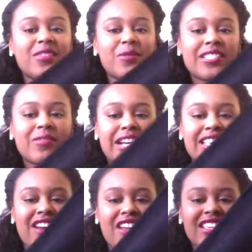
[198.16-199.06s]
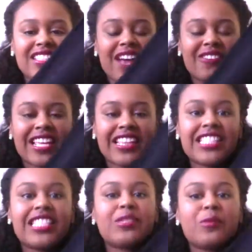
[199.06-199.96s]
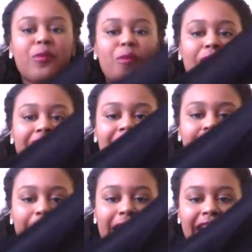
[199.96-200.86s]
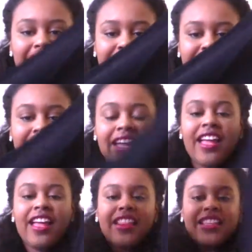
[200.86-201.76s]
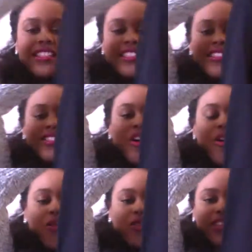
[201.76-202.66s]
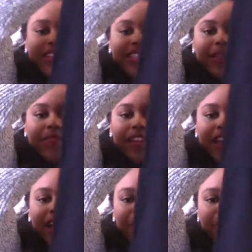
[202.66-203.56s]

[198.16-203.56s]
was, when I saw this, I was like, this is right up my alley. This is totally something I would